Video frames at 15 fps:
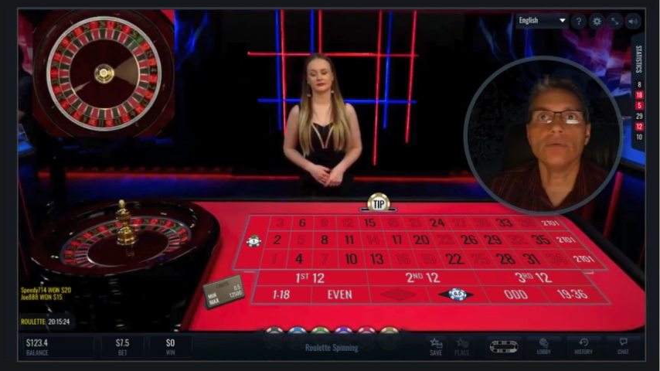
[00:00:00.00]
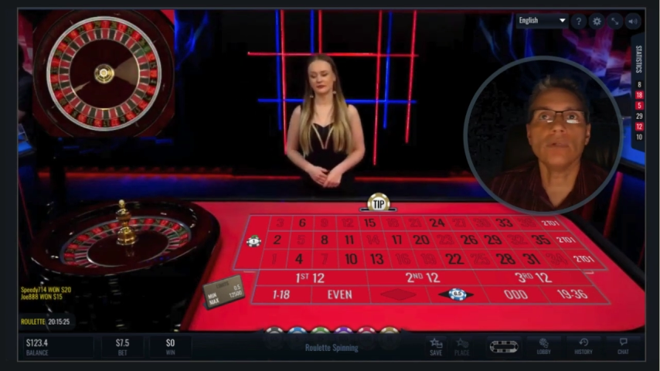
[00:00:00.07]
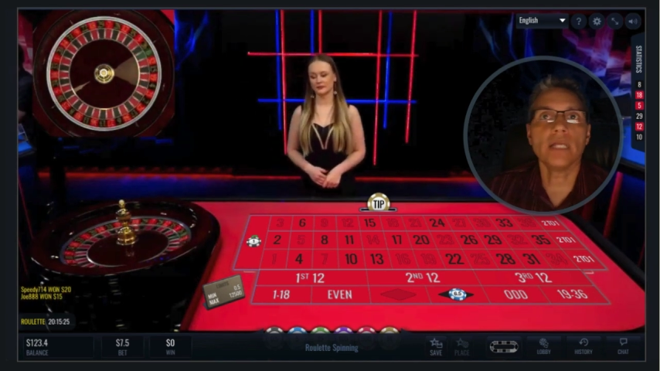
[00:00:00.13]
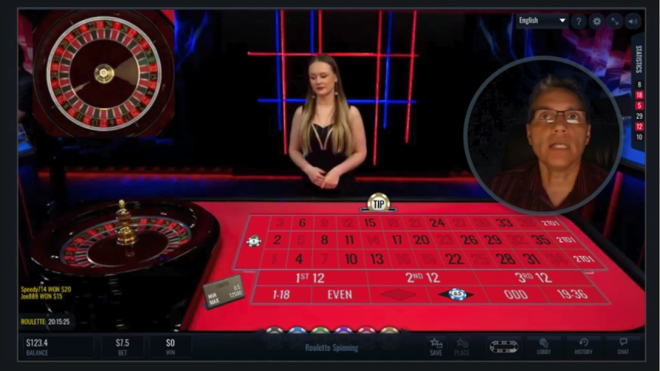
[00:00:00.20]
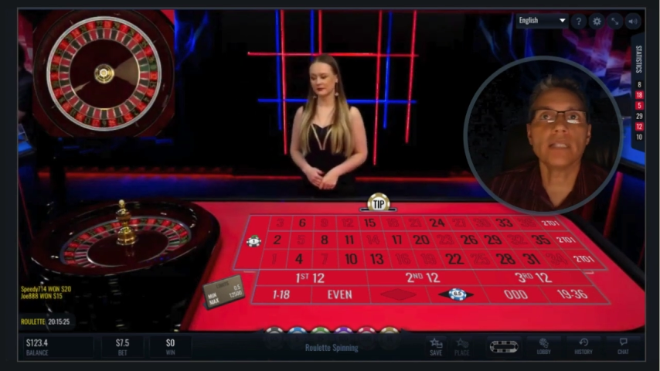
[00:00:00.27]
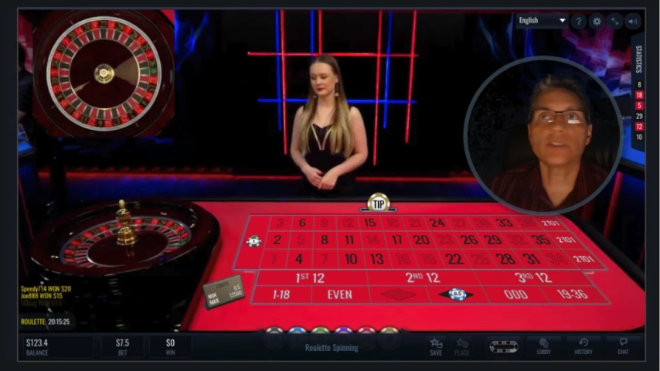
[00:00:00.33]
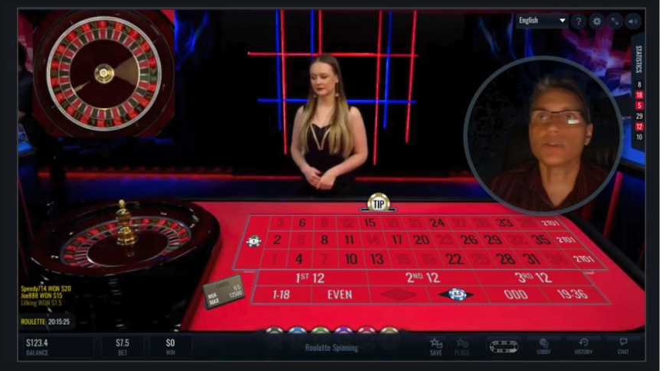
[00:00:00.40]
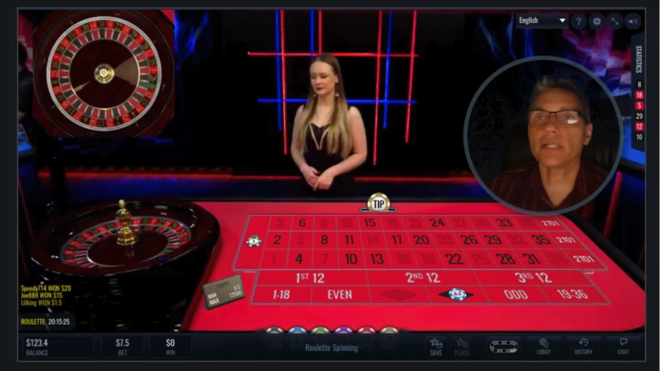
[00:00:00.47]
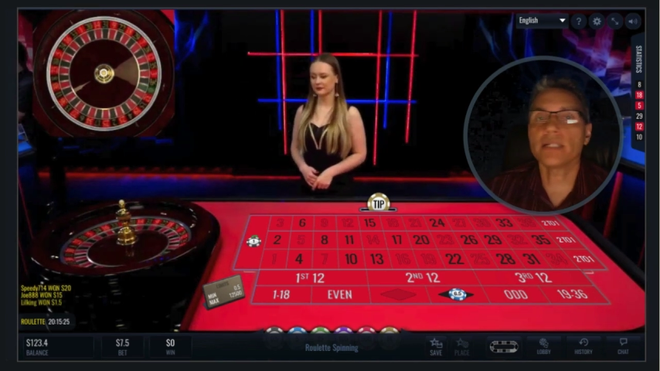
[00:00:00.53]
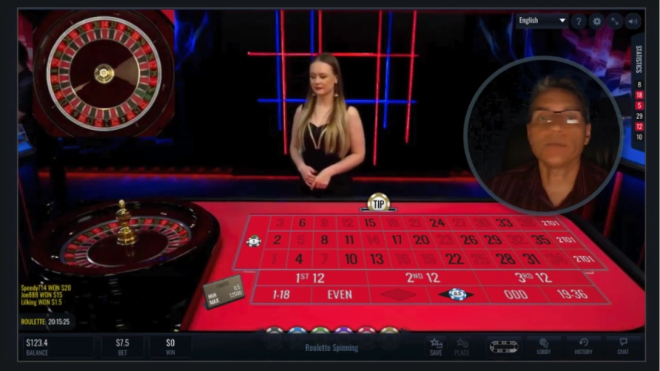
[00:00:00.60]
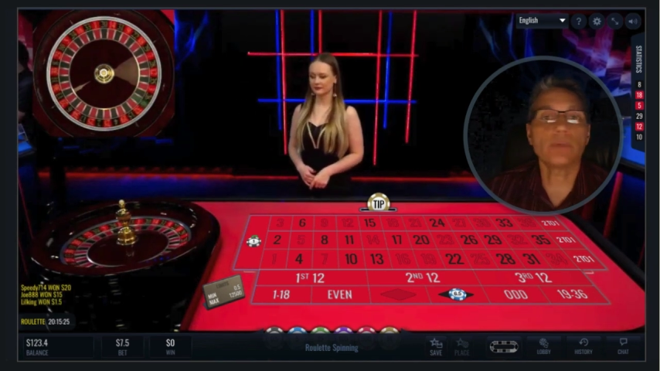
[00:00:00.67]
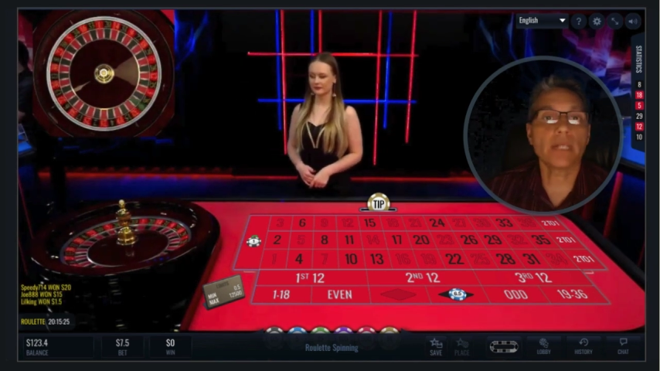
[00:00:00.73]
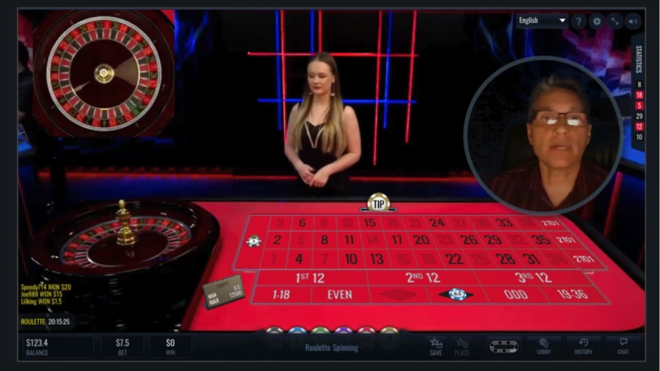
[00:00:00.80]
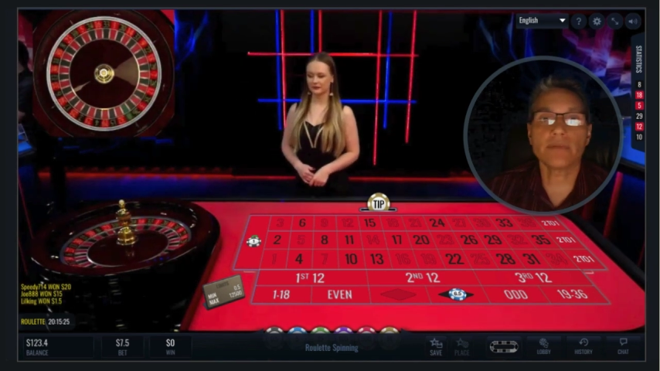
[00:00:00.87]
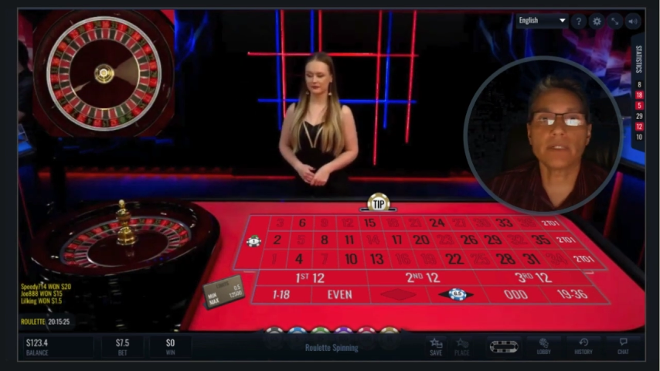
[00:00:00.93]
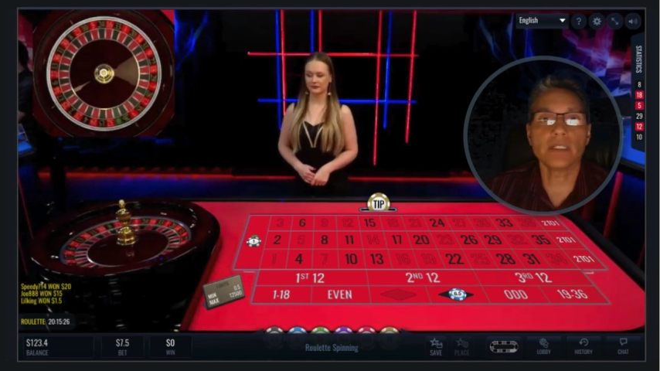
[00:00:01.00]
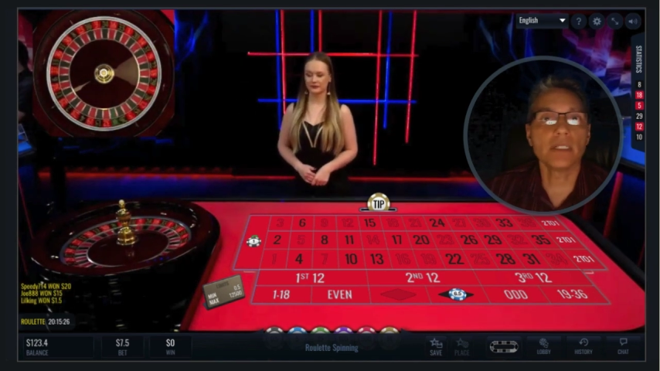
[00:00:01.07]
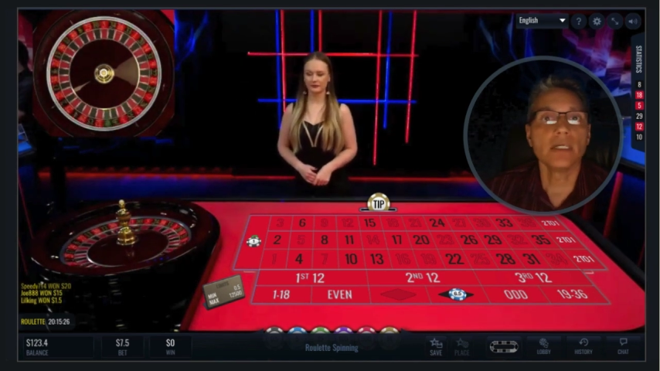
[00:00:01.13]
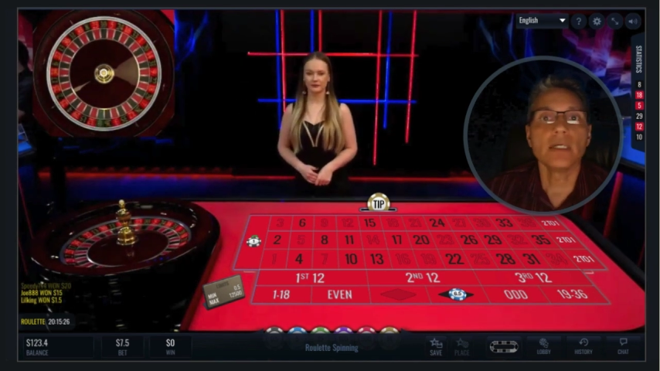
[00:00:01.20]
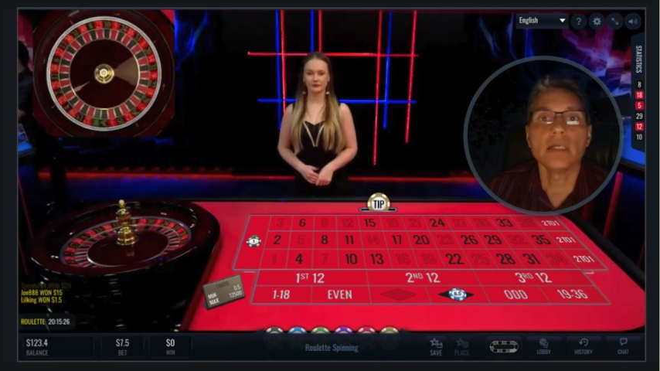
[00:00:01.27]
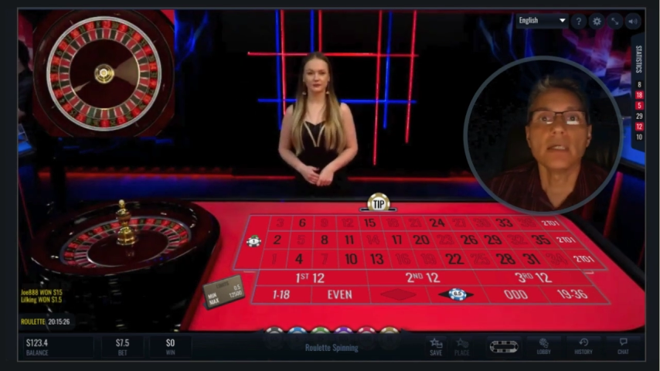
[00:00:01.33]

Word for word: roulette strategy, whatever.